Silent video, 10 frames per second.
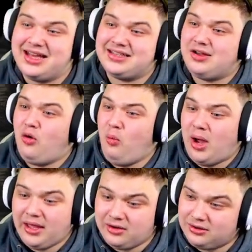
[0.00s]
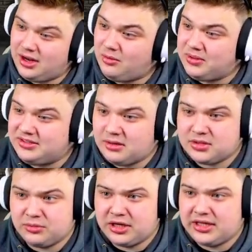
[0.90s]
Oh my god. That would be so much
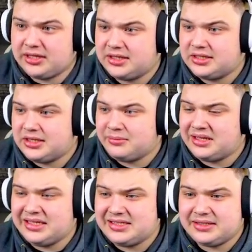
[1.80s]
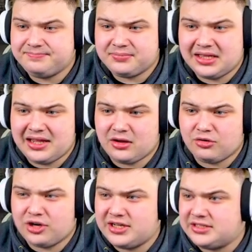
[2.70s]
money. Please. Let it go crazy.